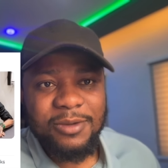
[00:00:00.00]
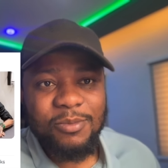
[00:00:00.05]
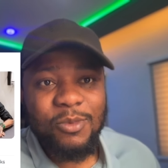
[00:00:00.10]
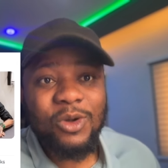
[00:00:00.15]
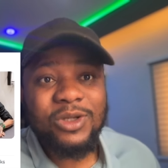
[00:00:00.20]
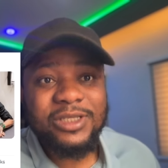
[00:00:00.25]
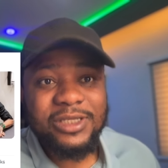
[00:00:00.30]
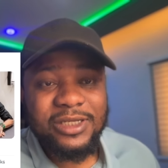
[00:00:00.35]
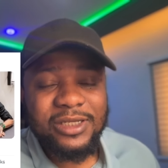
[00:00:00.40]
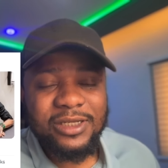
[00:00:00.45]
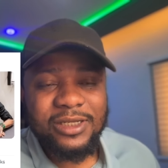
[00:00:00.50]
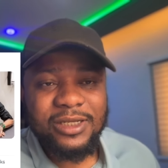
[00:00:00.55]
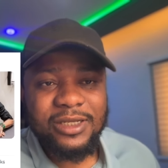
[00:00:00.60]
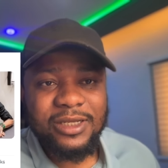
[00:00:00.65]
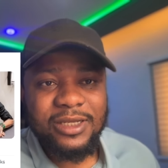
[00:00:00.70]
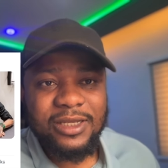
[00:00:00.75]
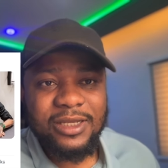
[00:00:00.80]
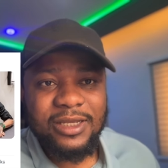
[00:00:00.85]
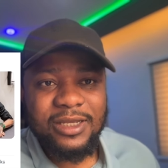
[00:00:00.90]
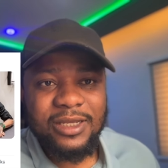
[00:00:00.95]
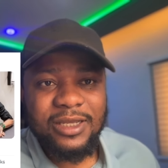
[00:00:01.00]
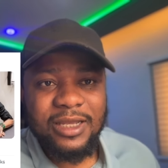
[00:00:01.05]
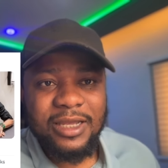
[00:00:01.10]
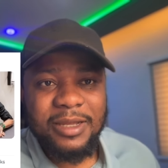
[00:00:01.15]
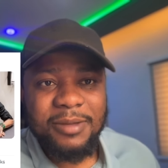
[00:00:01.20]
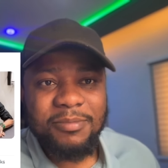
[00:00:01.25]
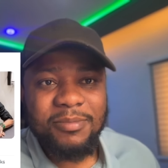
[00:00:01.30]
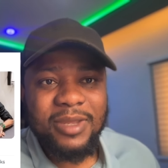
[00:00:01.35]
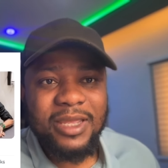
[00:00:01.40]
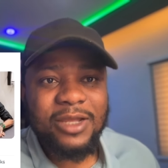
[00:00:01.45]
Money
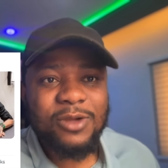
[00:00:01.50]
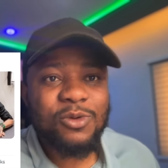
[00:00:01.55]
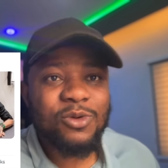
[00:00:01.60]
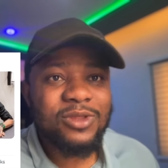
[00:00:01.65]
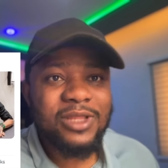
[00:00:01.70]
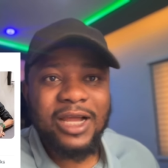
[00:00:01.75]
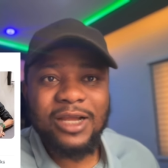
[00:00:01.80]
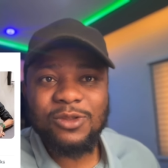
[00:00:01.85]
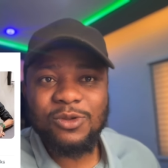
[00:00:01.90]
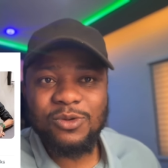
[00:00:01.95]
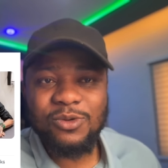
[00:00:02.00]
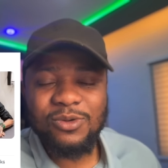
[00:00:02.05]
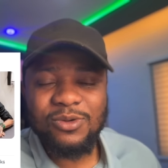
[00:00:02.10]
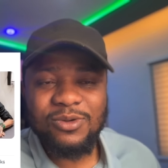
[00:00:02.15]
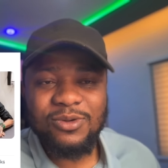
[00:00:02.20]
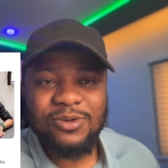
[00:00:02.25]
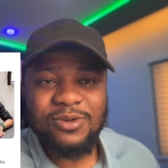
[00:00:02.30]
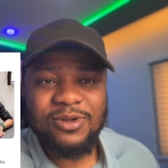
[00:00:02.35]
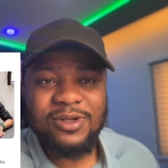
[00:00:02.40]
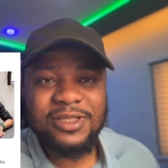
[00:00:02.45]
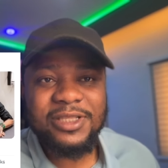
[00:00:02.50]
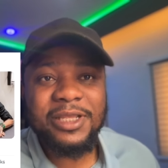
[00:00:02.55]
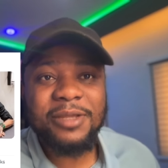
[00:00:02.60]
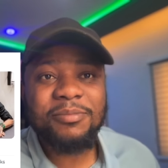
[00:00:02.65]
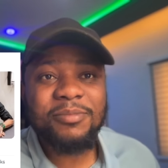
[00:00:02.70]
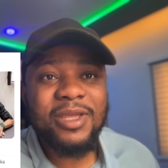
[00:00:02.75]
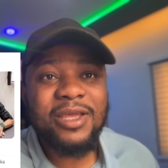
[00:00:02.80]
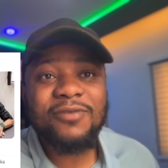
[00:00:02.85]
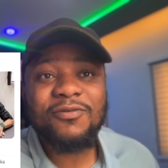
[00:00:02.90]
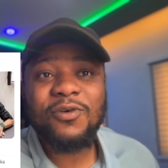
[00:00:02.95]
make Ronaldo
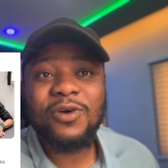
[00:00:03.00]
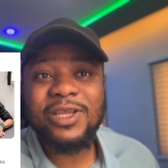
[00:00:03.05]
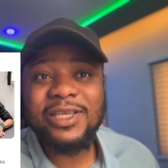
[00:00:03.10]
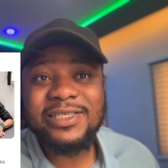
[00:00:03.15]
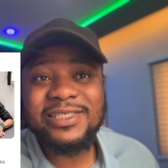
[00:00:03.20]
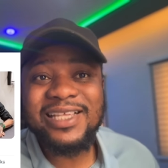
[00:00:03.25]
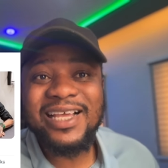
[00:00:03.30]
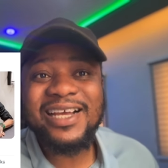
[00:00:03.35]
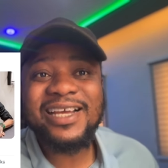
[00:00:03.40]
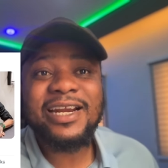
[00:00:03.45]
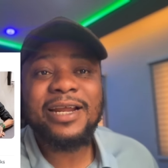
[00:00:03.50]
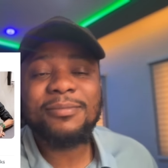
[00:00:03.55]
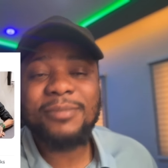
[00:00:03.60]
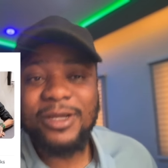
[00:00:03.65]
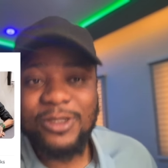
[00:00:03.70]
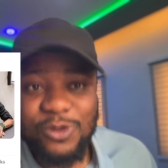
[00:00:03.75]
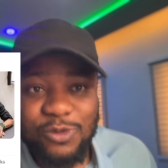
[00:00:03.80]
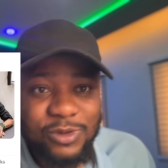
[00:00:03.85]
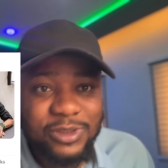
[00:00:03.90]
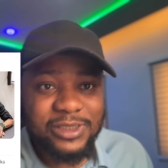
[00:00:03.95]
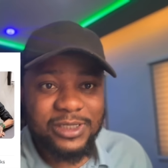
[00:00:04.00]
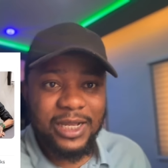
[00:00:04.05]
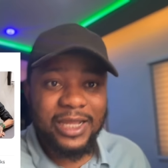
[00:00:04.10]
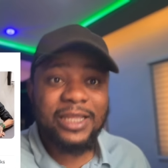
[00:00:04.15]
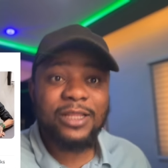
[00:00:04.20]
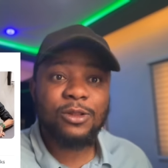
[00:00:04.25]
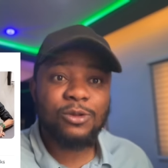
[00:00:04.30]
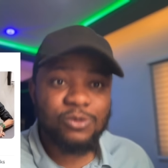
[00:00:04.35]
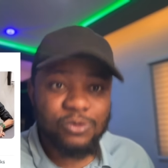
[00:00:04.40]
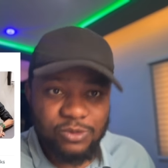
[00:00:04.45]
make for Instagram and Twitter
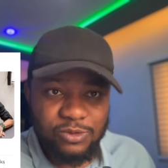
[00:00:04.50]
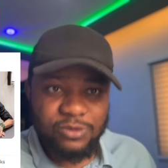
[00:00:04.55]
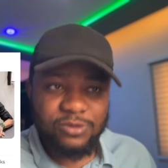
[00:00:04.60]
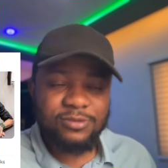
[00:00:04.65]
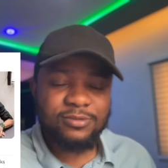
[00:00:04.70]
alone.